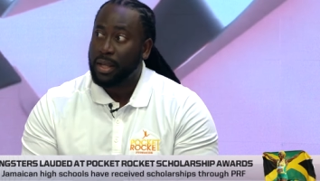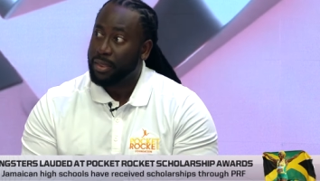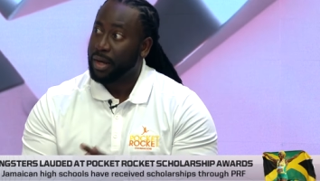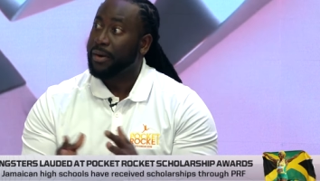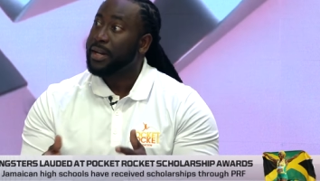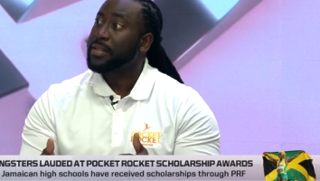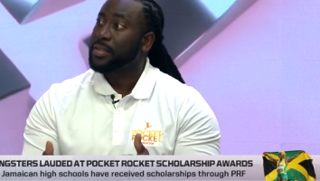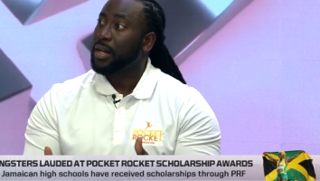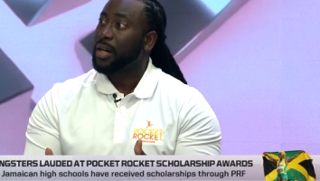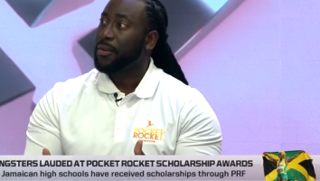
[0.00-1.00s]
there
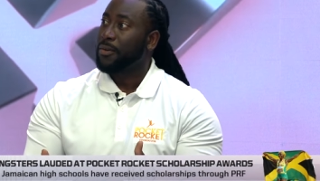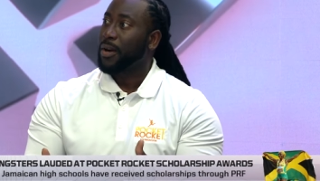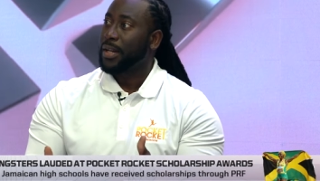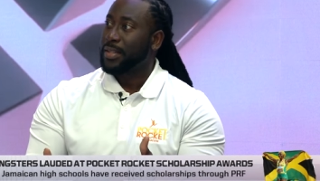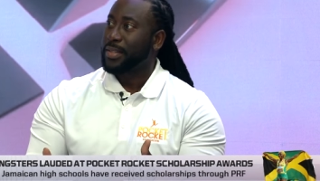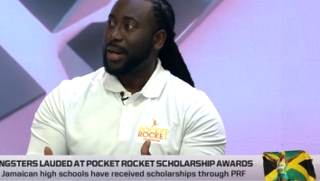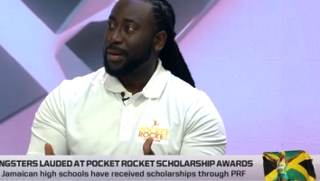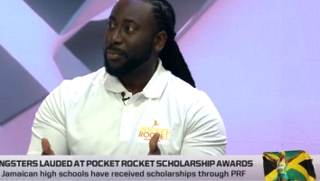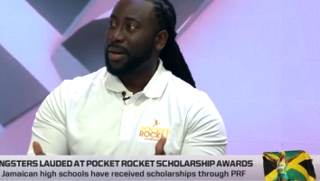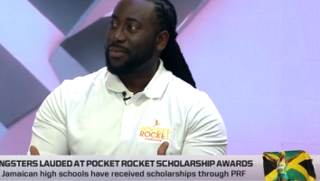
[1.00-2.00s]
is a Rocket
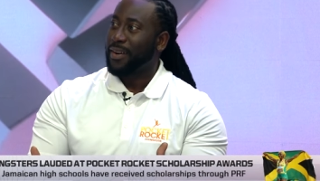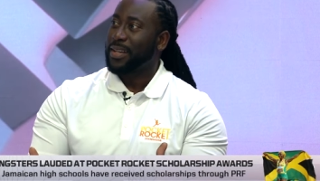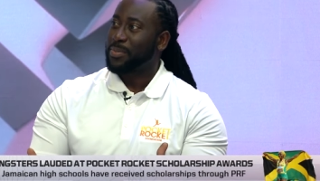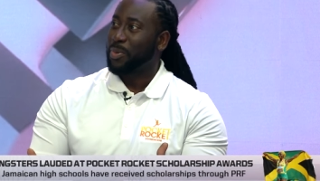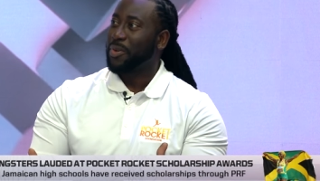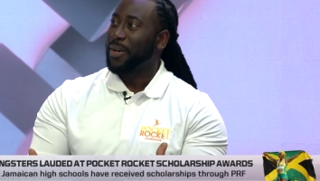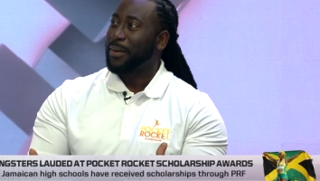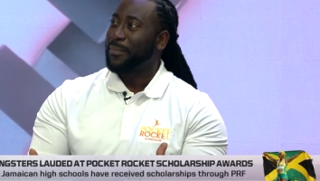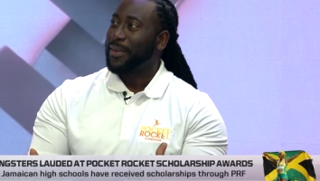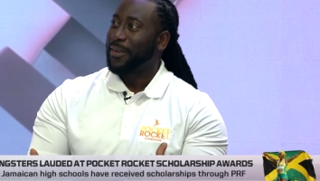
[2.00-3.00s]
Start breakfast
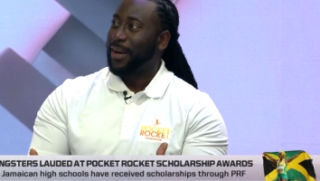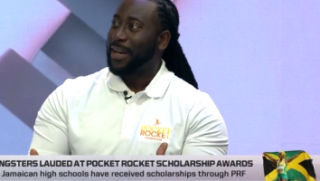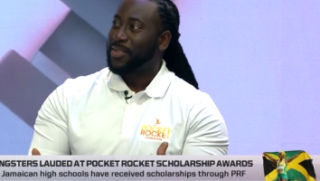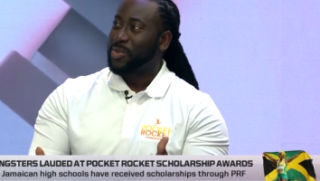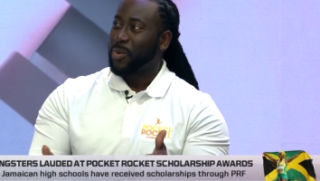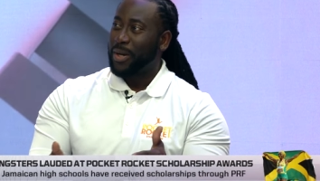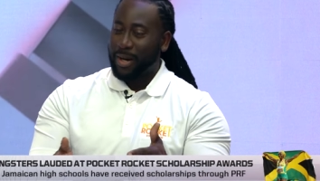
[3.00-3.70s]
program, right? So we